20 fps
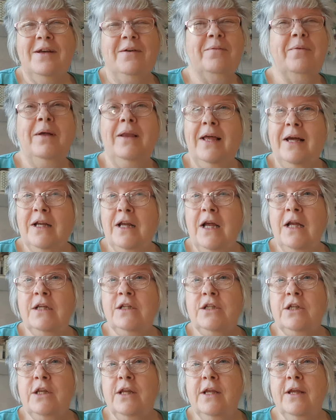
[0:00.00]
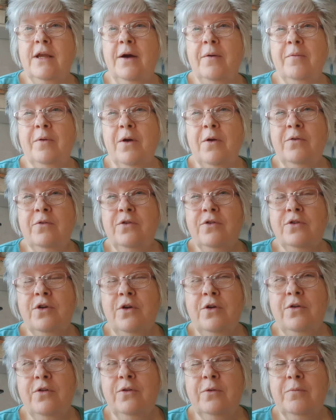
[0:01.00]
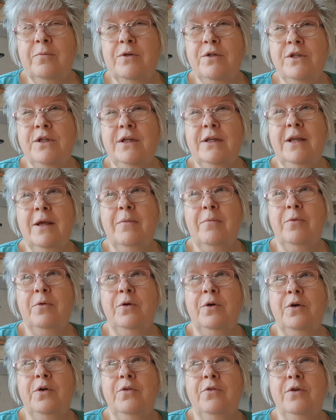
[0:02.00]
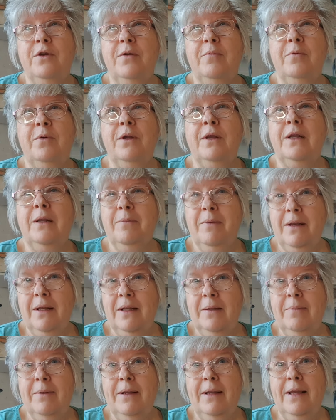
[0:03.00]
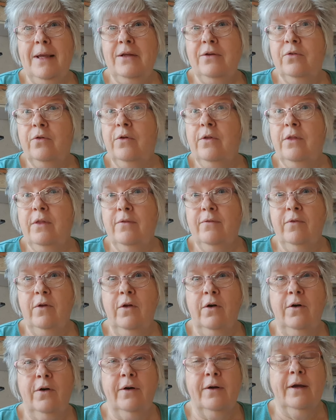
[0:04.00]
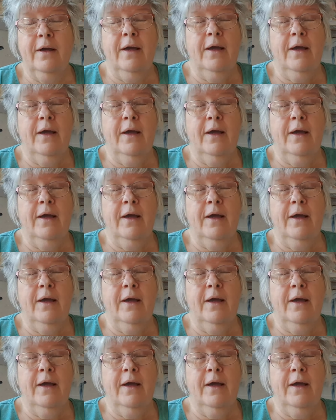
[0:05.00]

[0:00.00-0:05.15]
I'm going to show you some machine embroidery, but it'll be a little bit later on in the vlog,